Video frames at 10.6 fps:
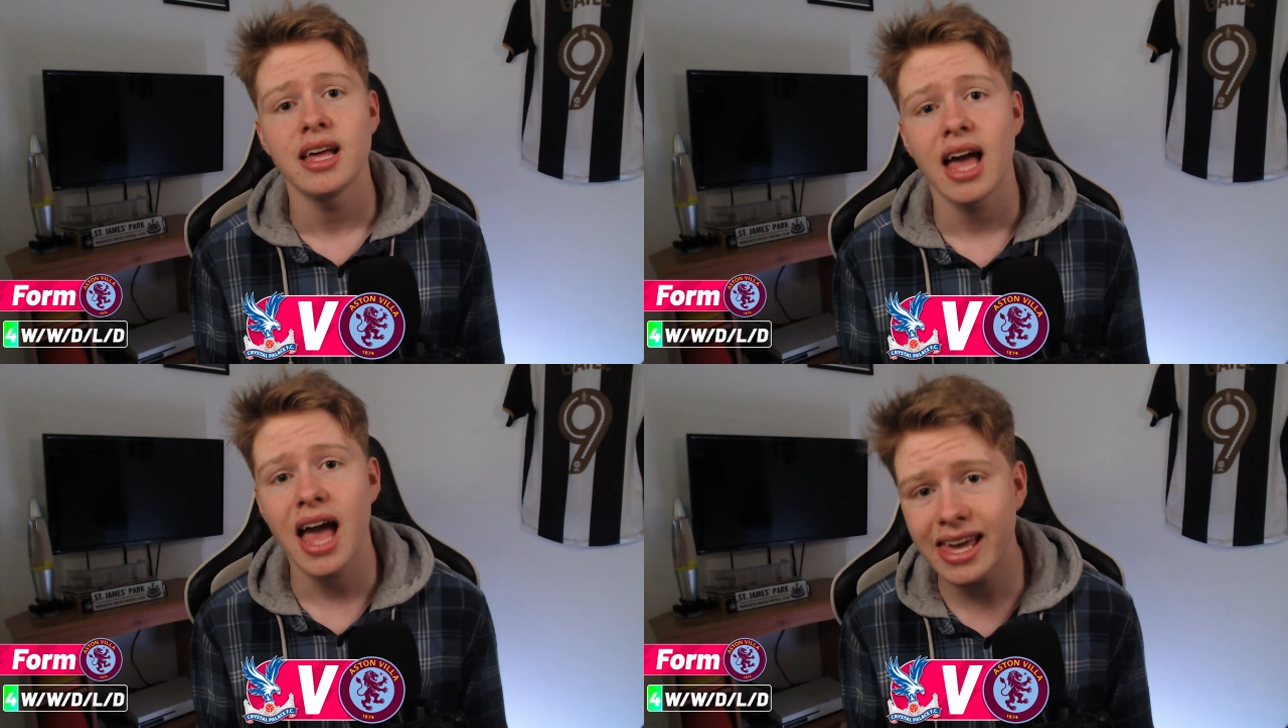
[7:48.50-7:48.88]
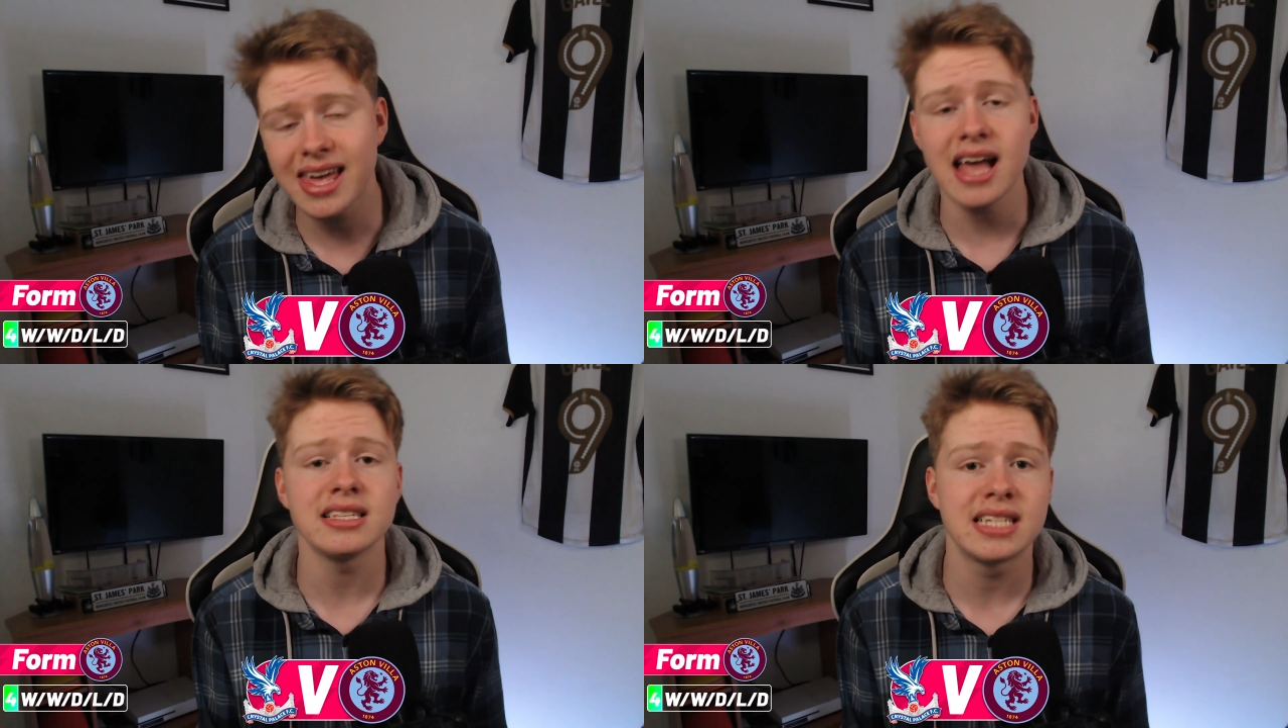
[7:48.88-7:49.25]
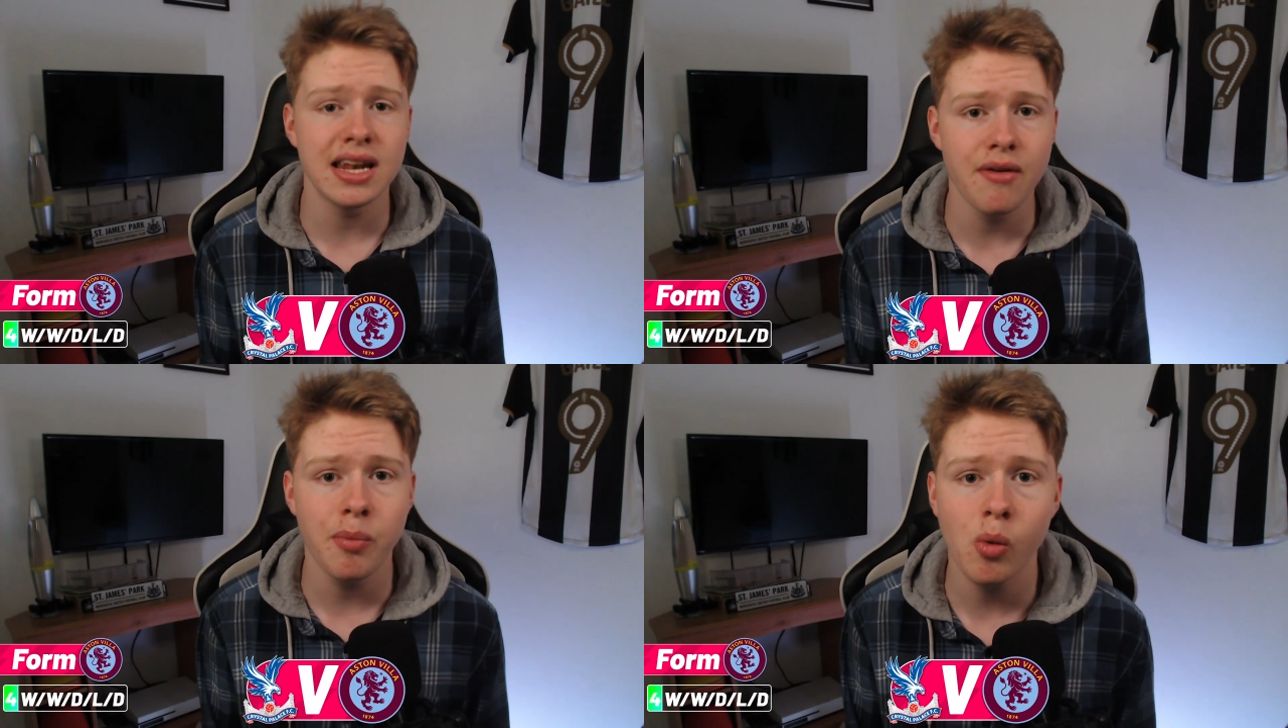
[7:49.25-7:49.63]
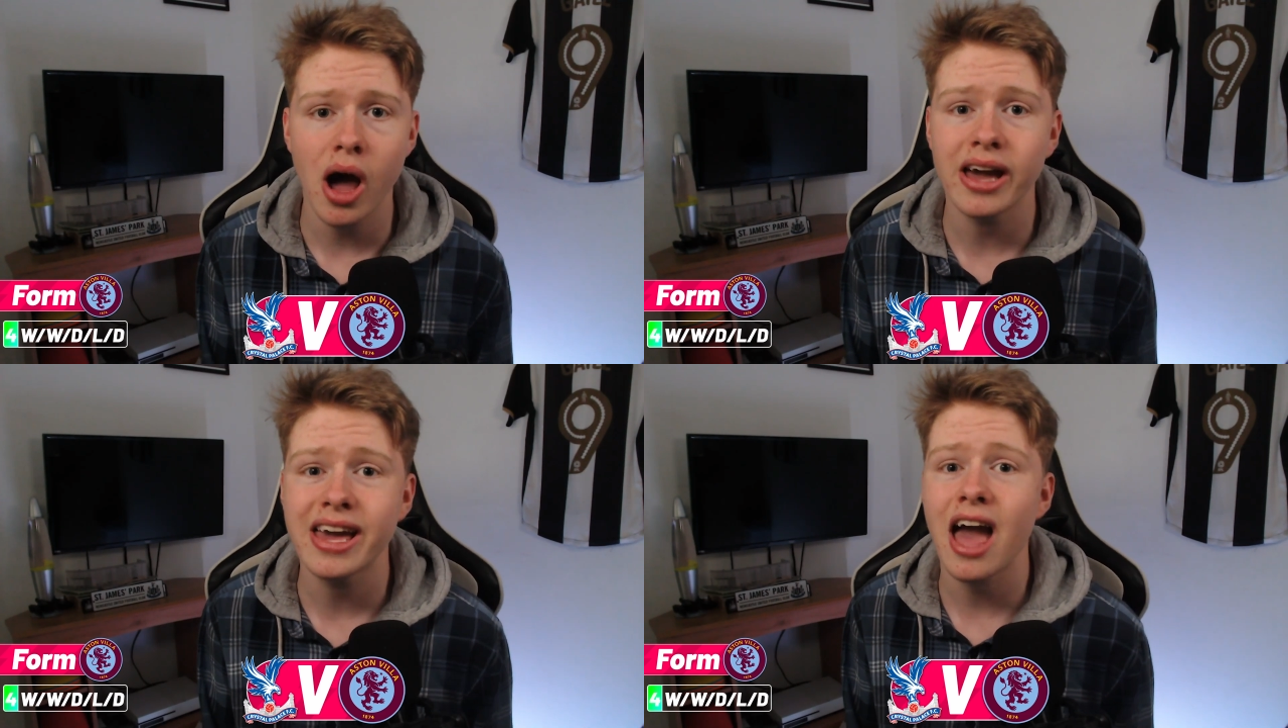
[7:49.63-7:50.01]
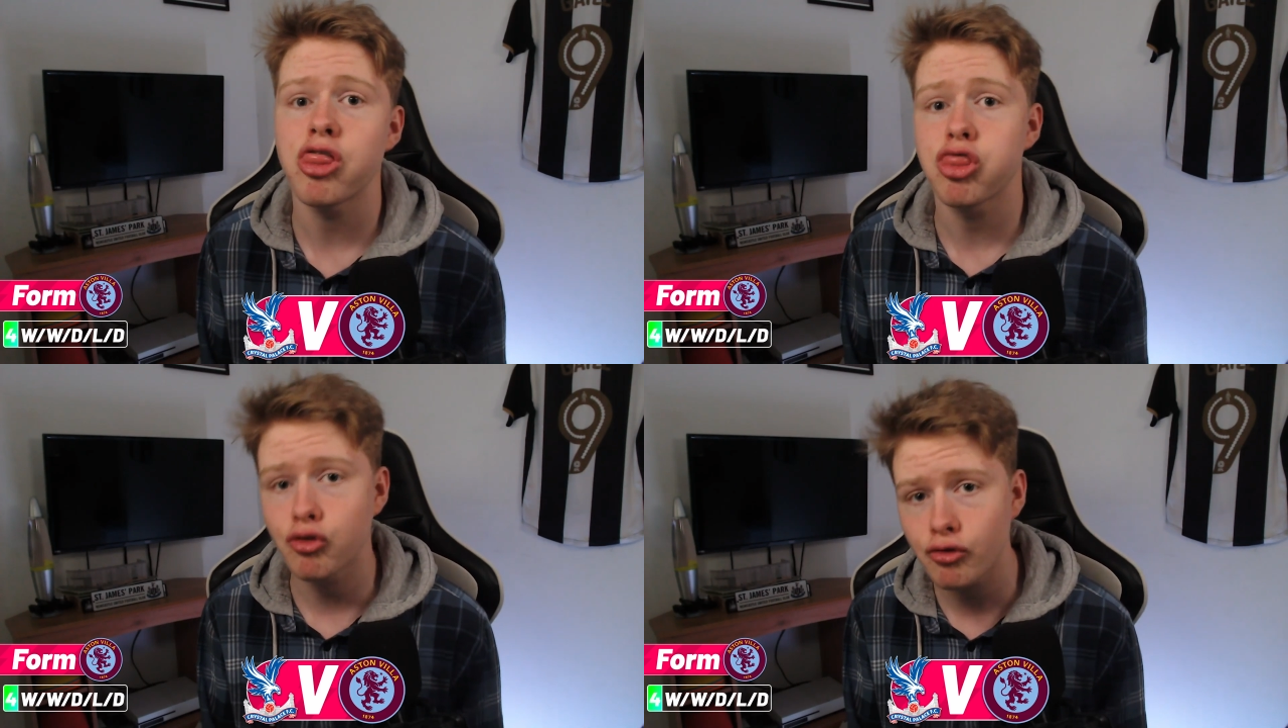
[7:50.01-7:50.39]
against Liverpool and get a
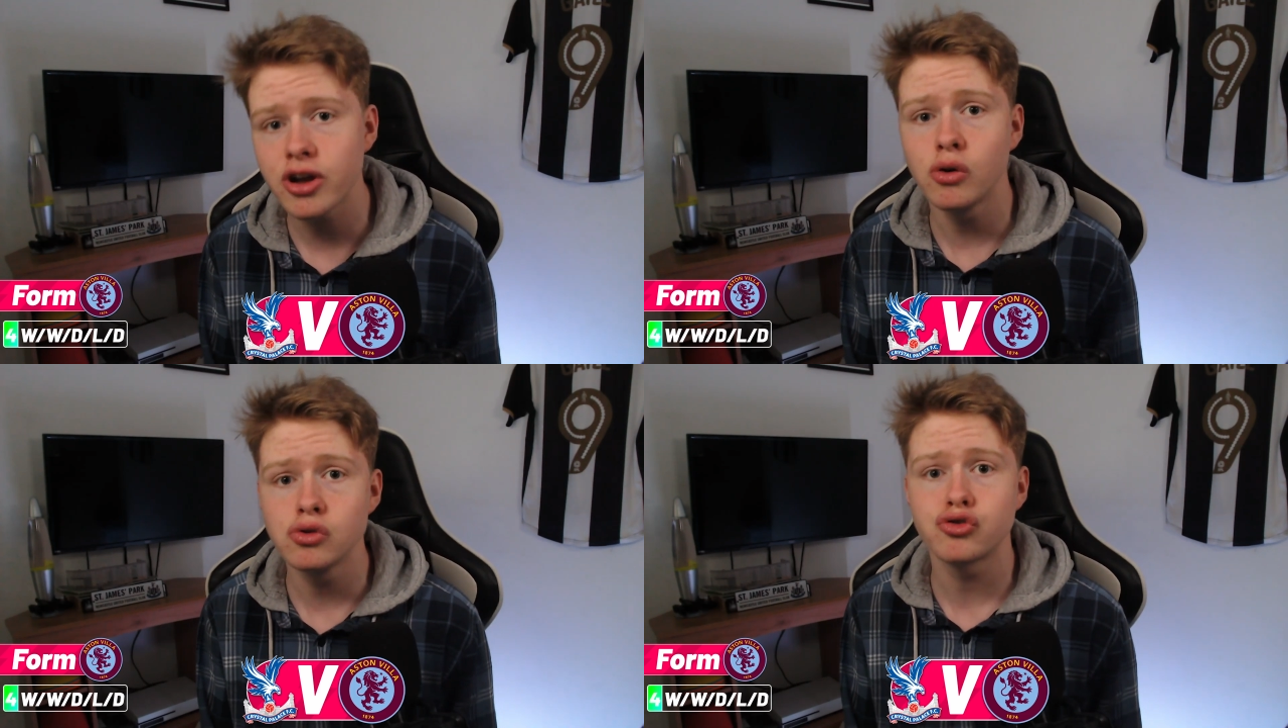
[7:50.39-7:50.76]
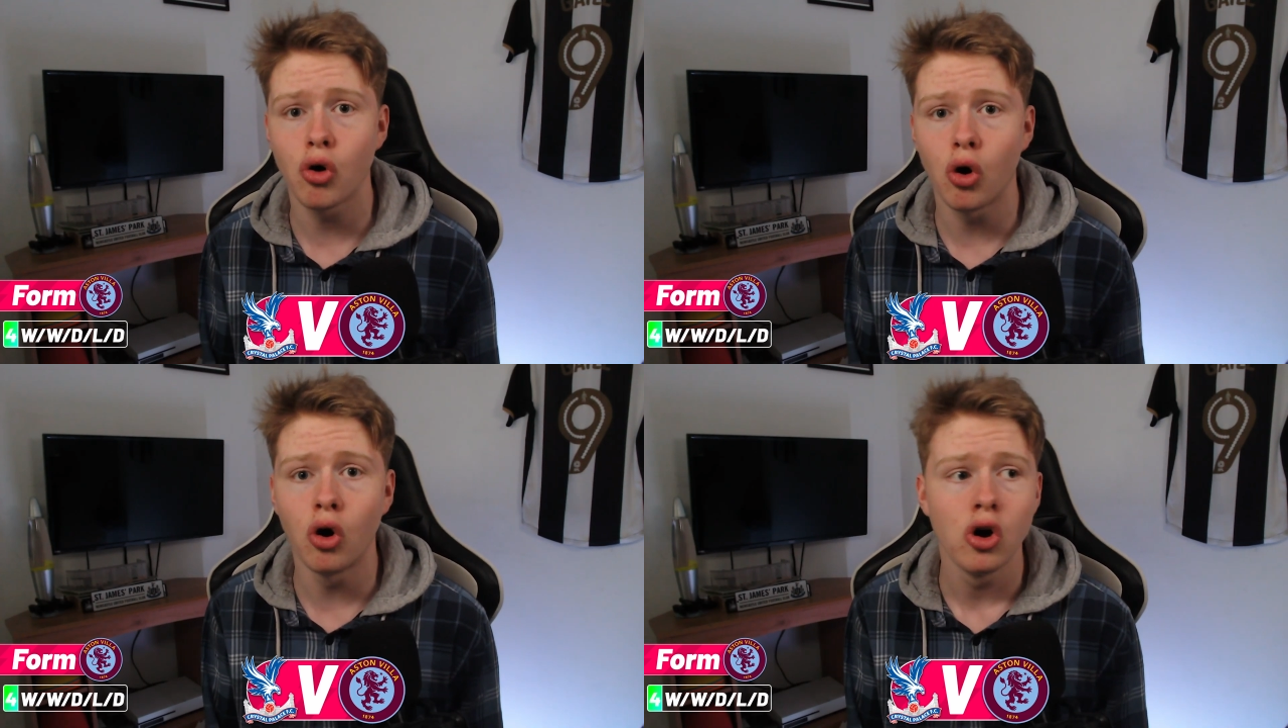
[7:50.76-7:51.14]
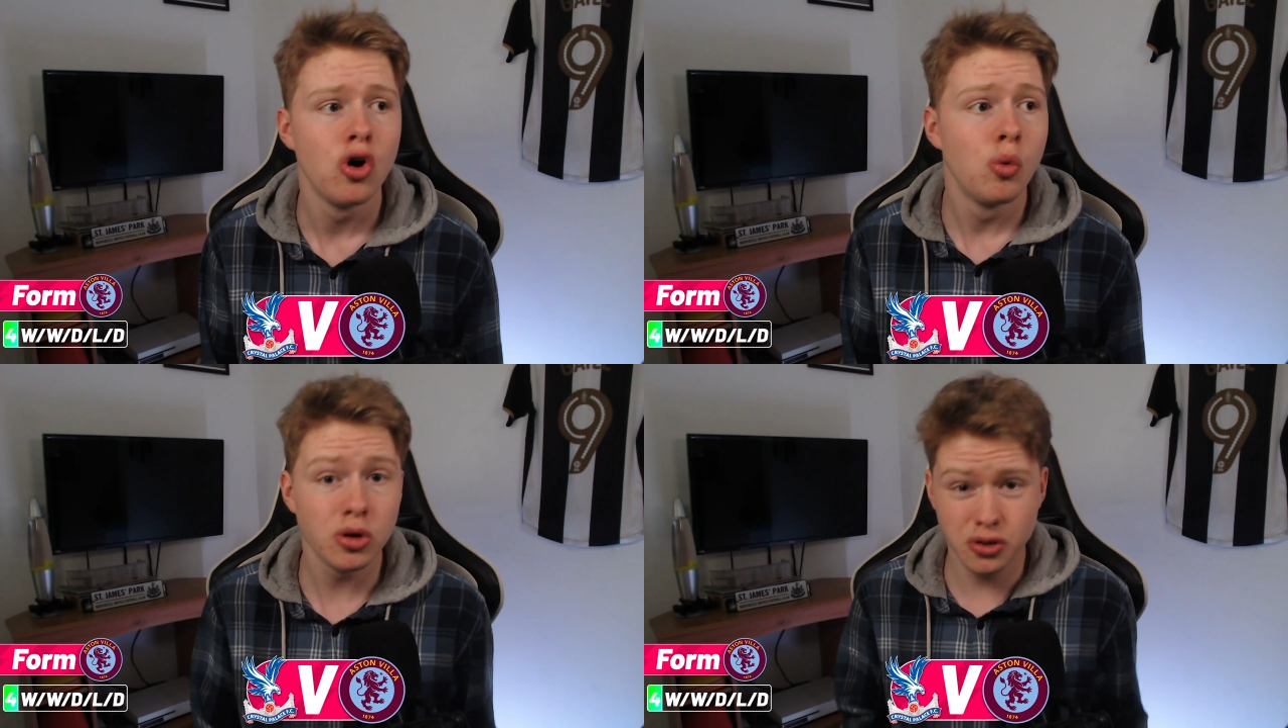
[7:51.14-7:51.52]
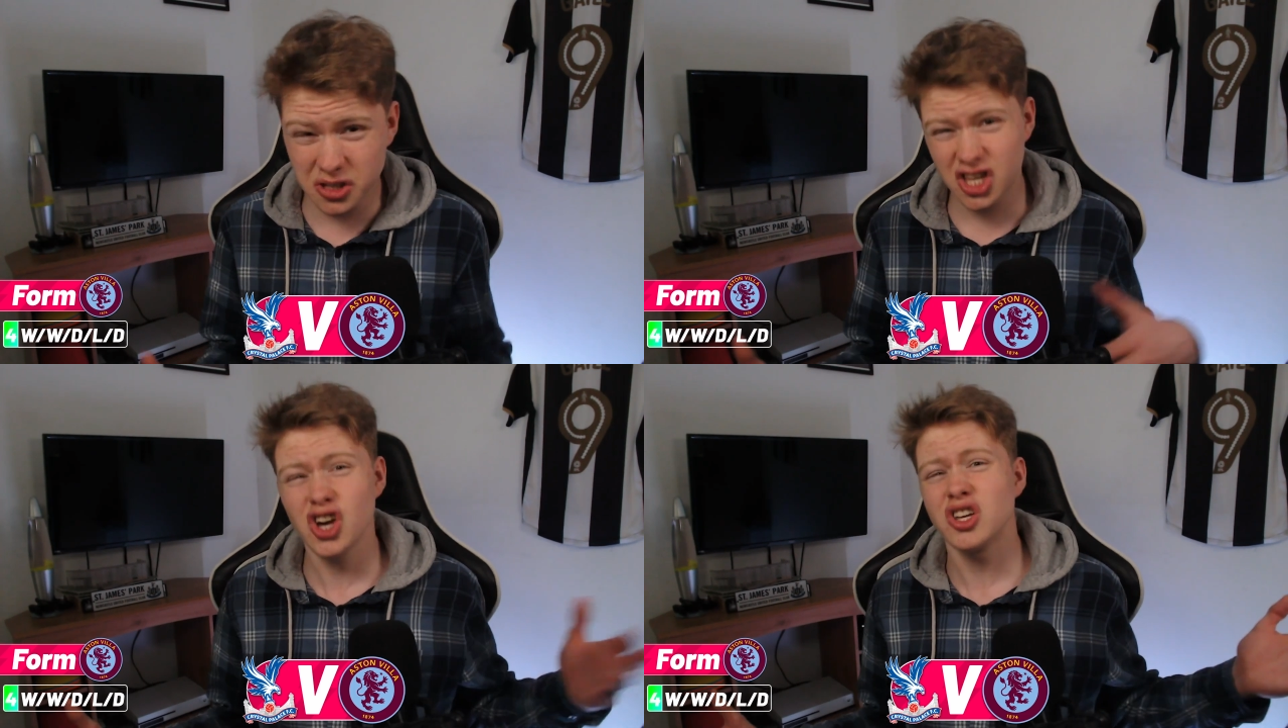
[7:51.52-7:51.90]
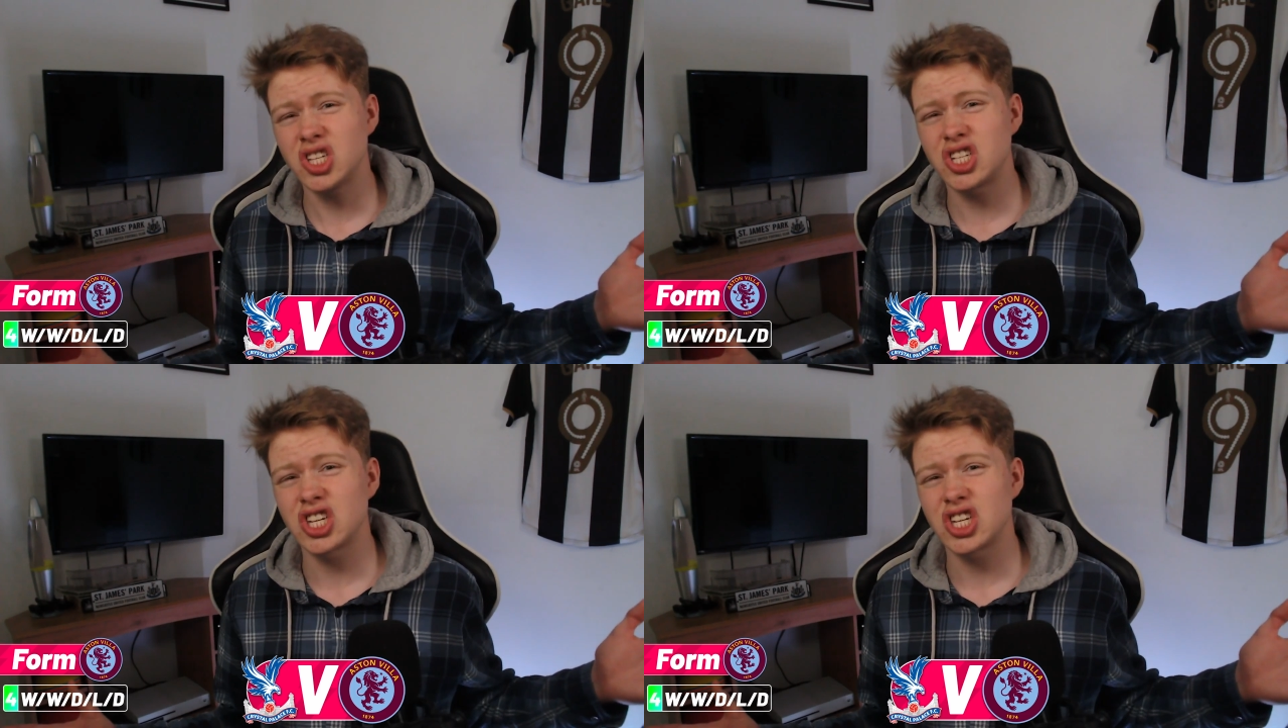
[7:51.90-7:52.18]
3-3 draw, which was good.